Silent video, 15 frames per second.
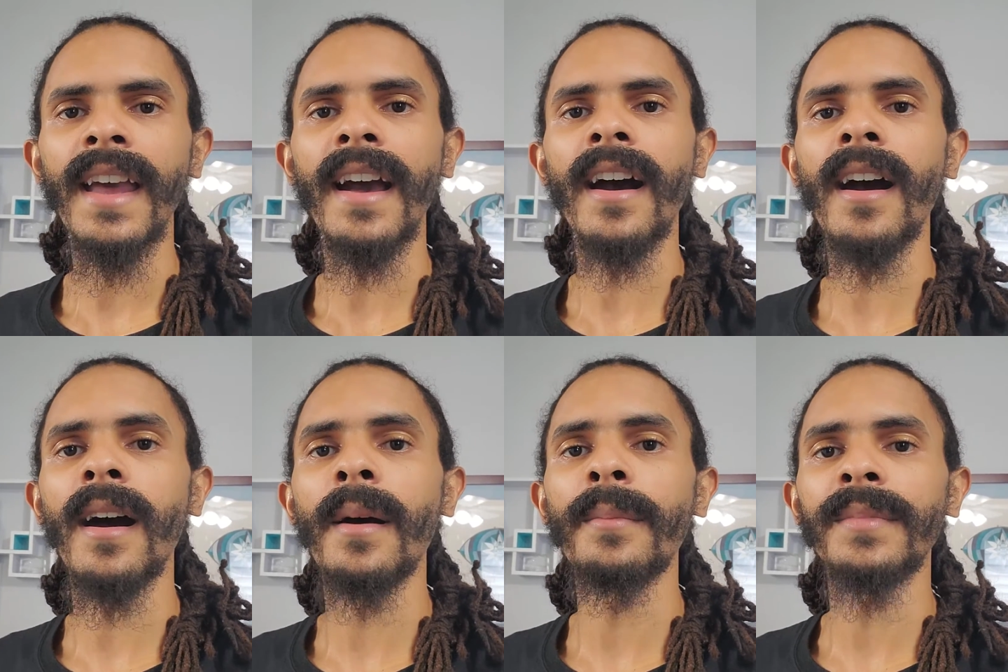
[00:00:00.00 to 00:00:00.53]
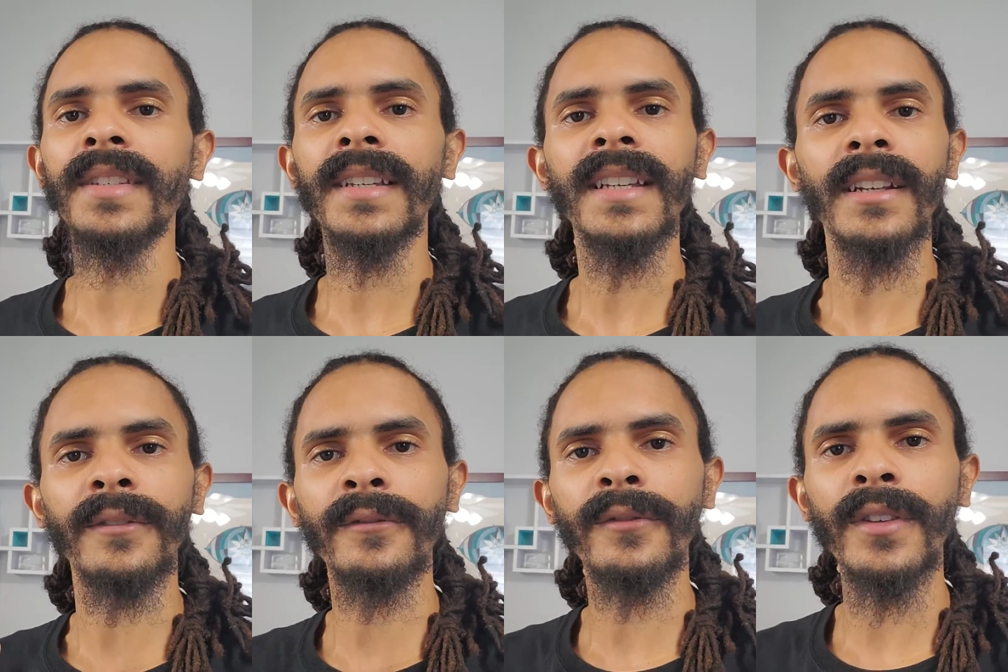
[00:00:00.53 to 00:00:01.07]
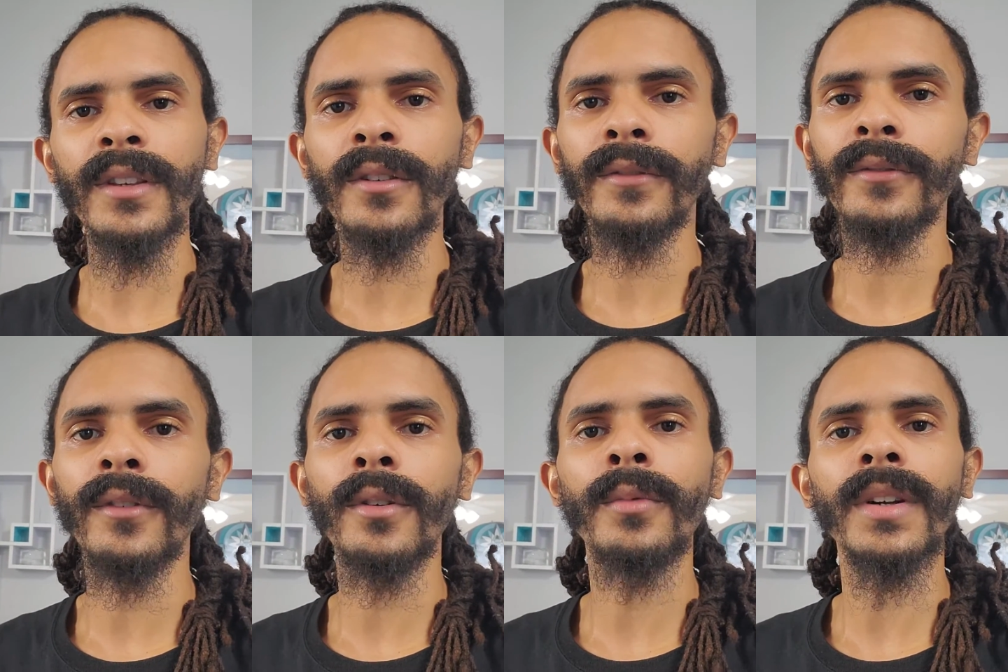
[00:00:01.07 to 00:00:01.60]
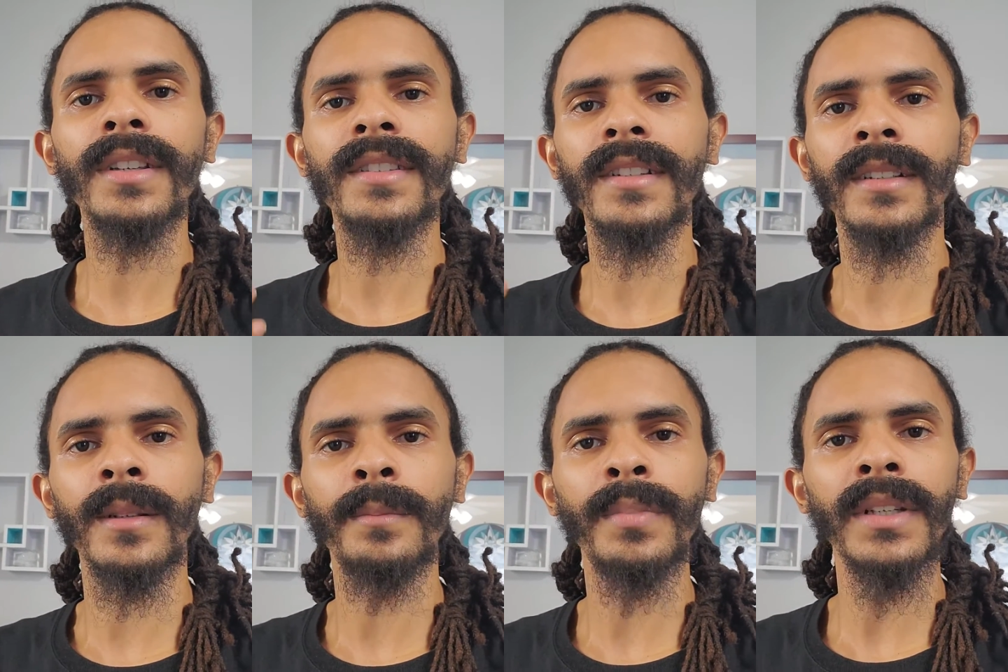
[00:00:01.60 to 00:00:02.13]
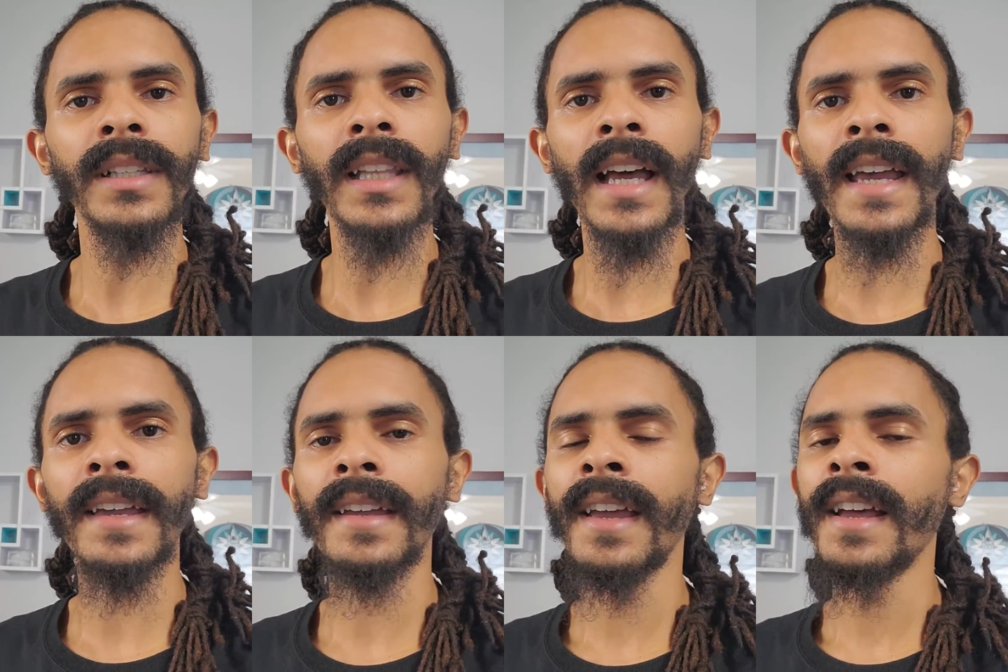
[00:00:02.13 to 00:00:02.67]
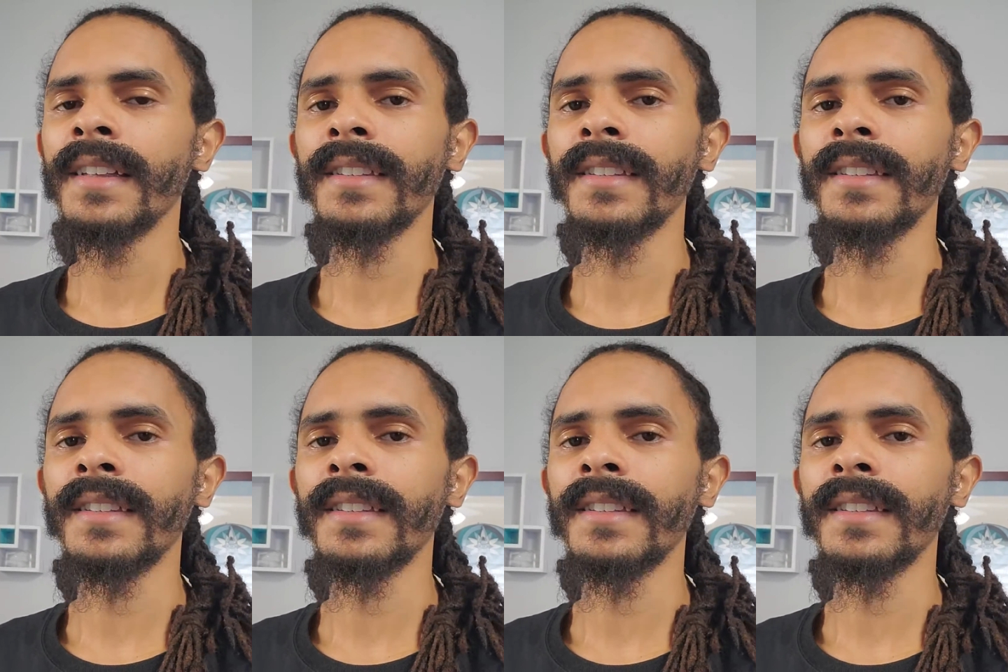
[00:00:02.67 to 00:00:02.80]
to get a feel for what it's going to be like,